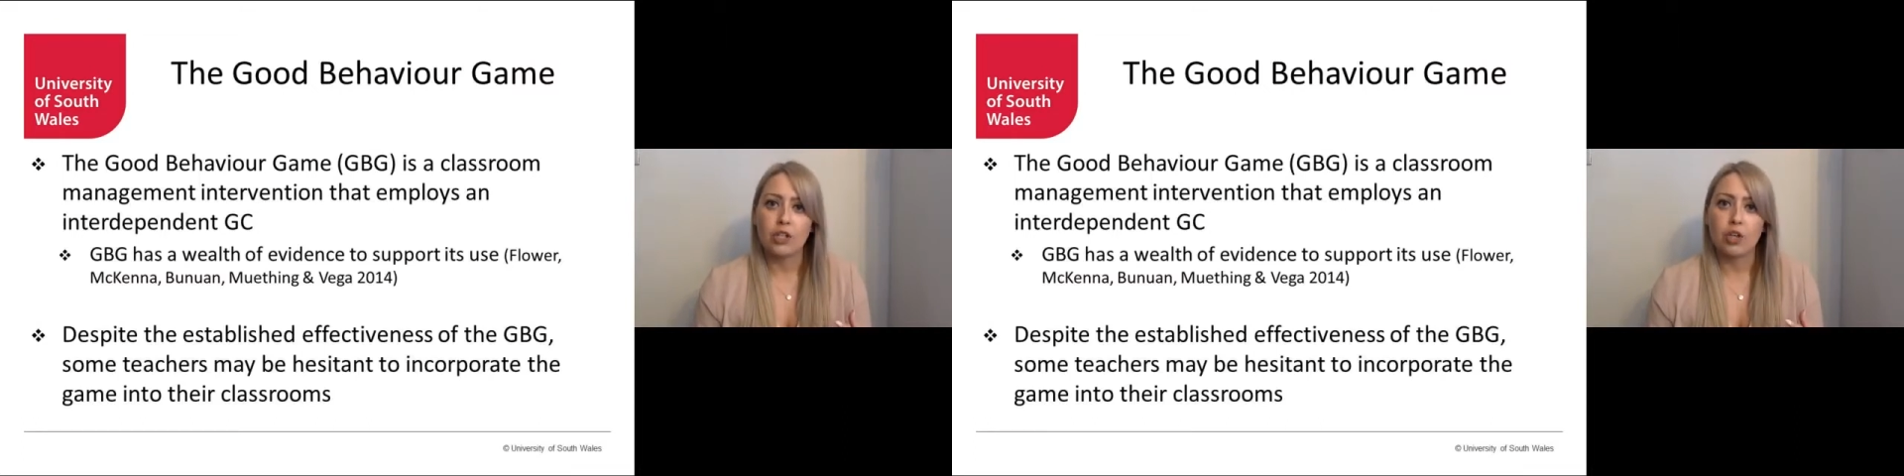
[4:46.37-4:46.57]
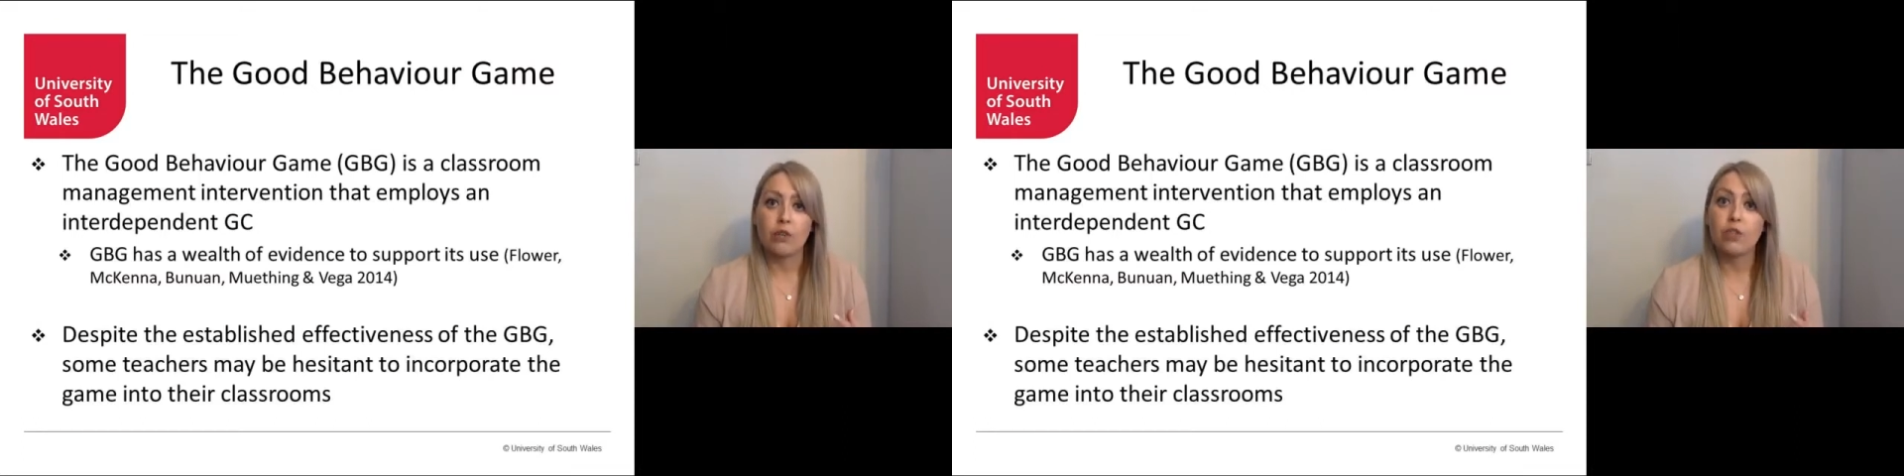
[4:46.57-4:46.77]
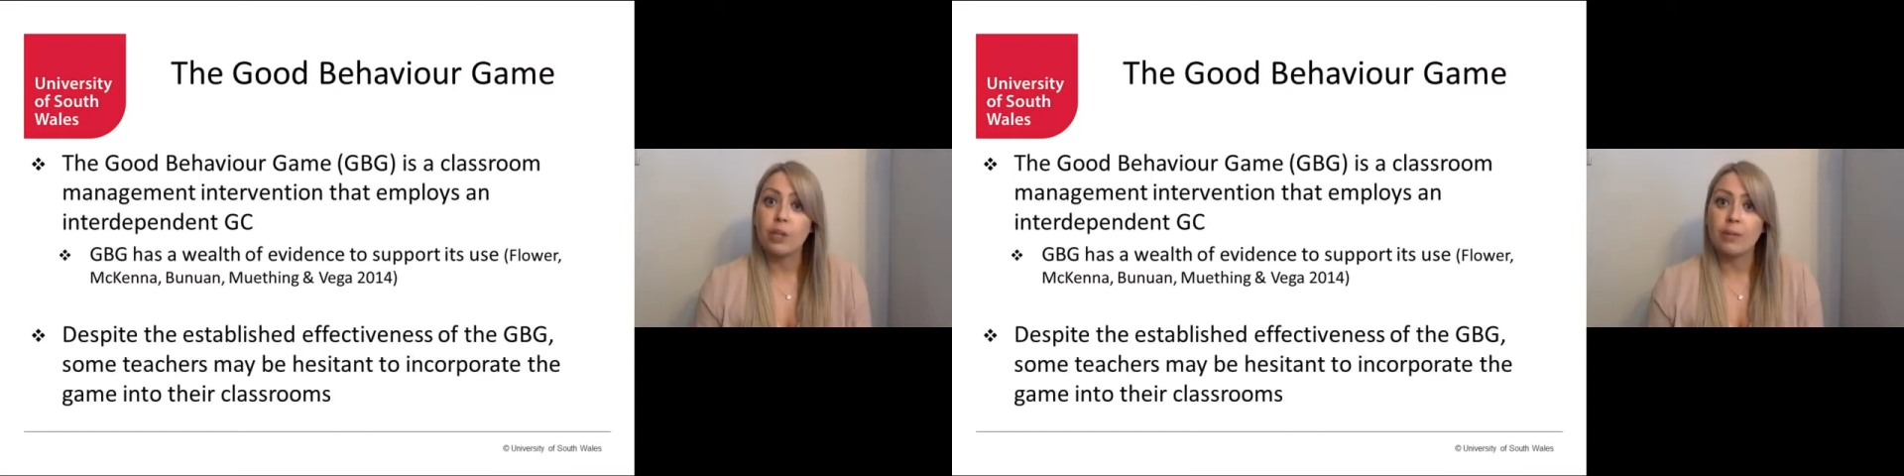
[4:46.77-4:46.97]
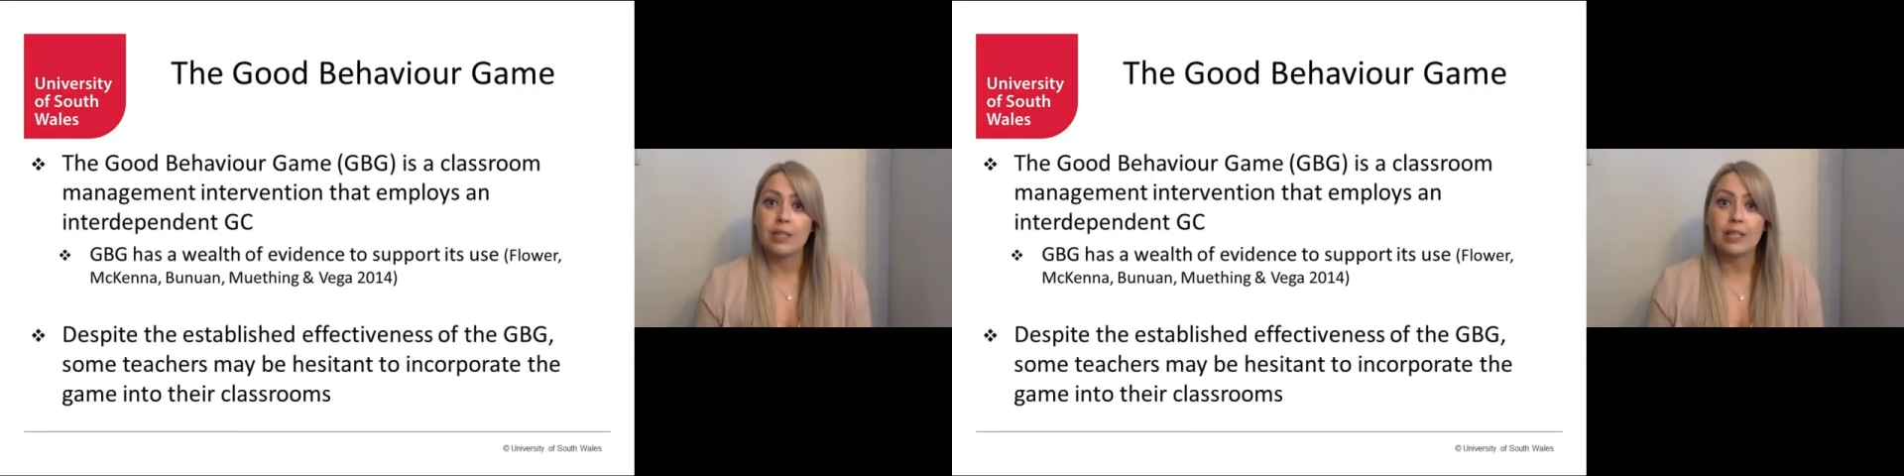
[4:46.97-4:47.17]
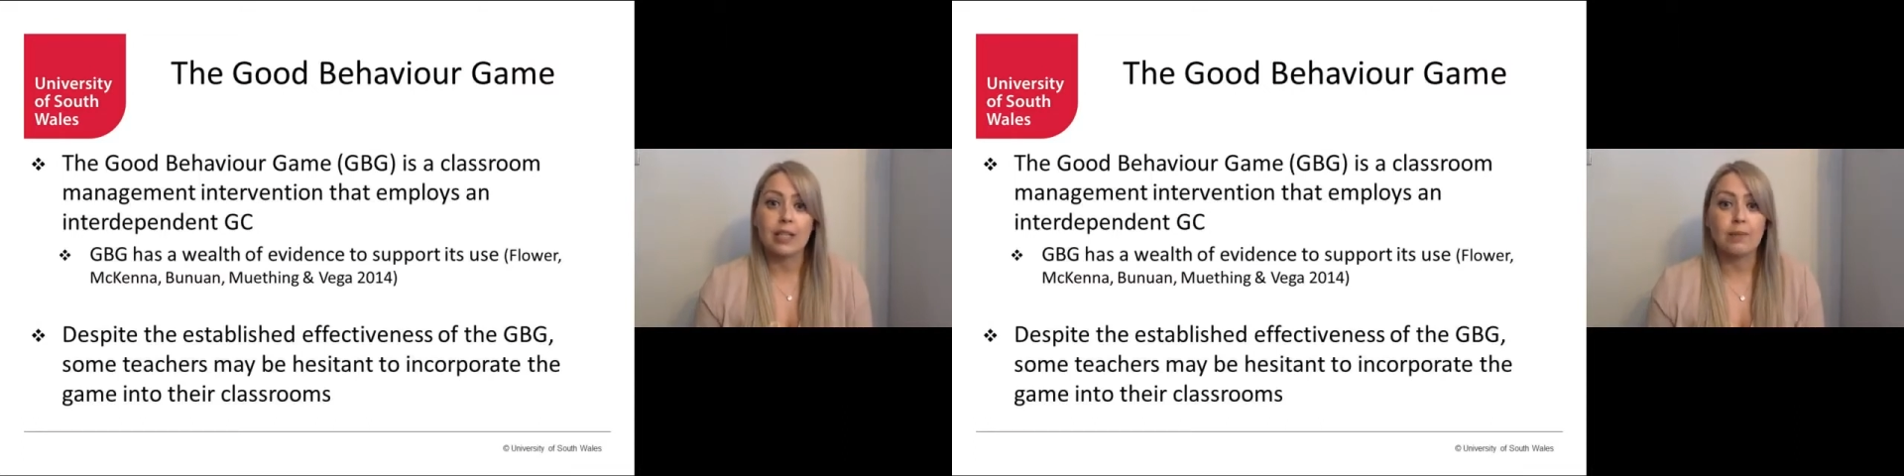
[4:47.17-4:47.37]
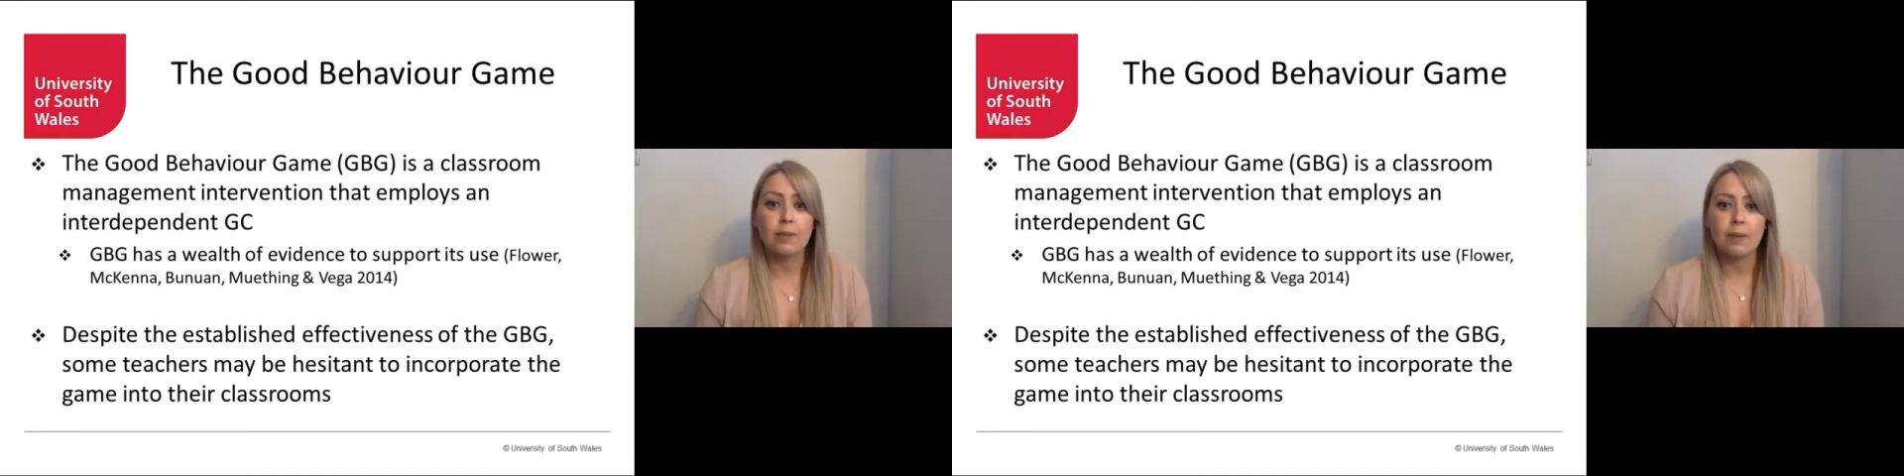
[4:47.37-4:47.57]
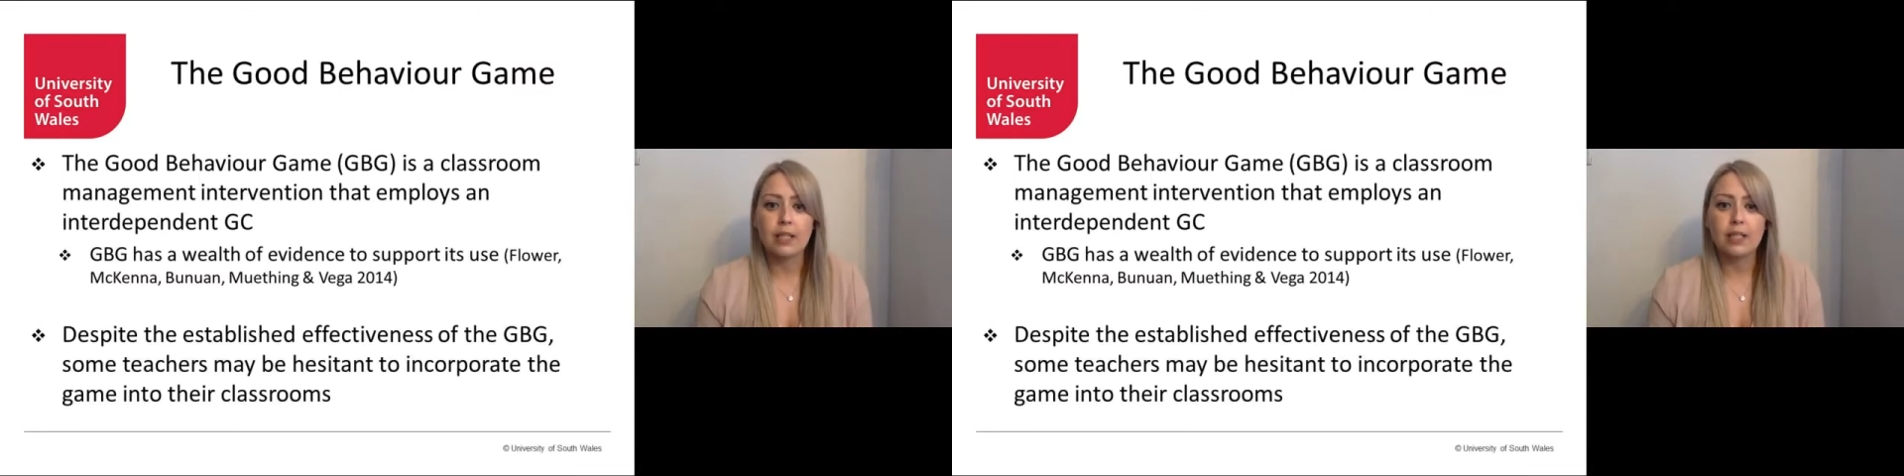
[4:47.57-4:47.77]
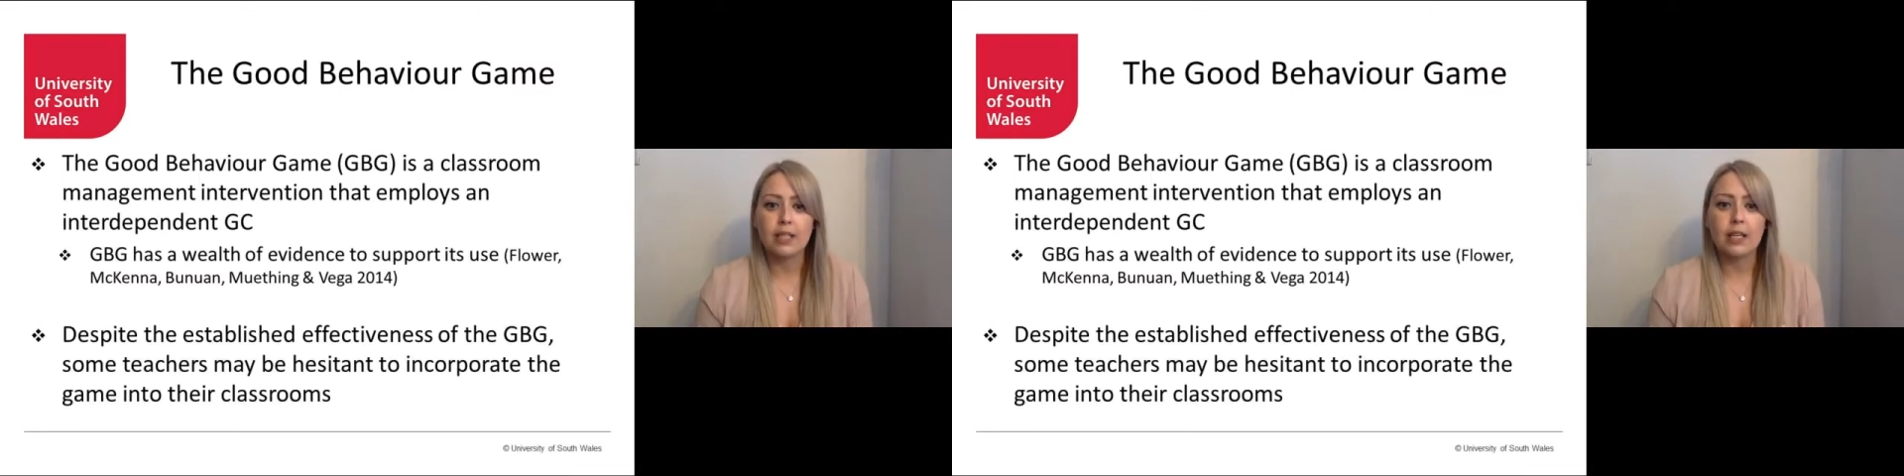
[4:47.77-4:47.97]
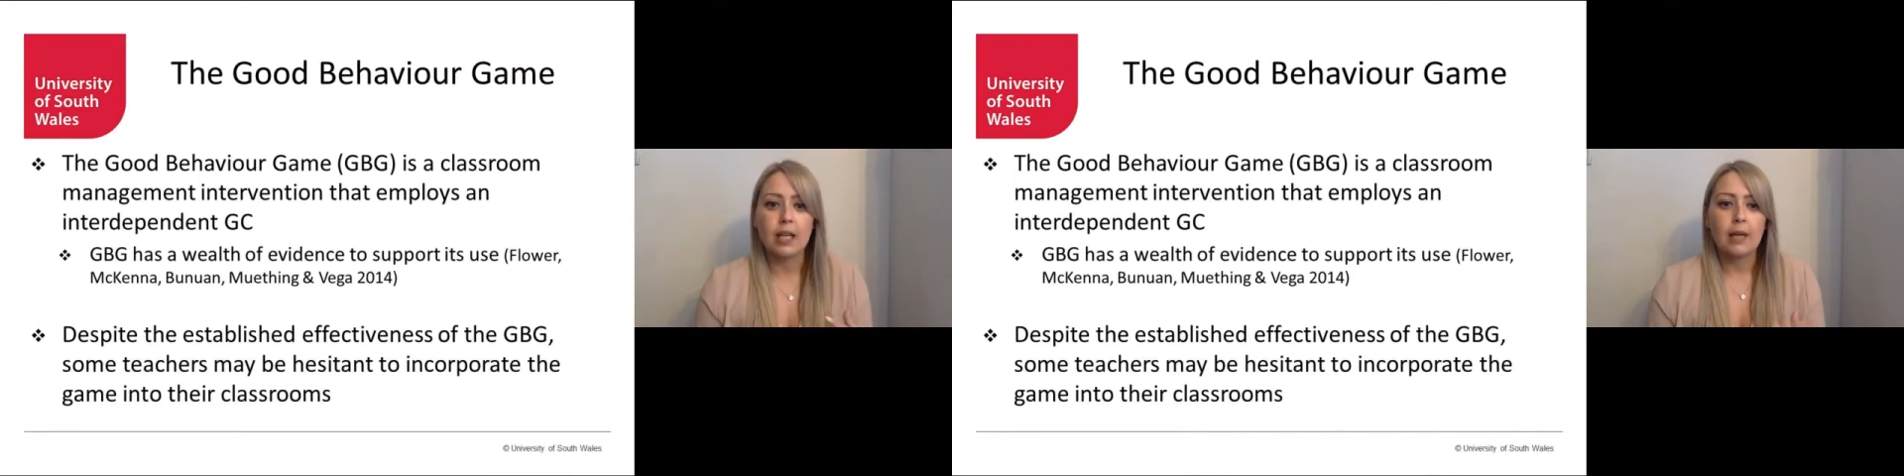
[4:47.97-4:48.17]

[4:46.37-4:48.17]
of treatment acceptability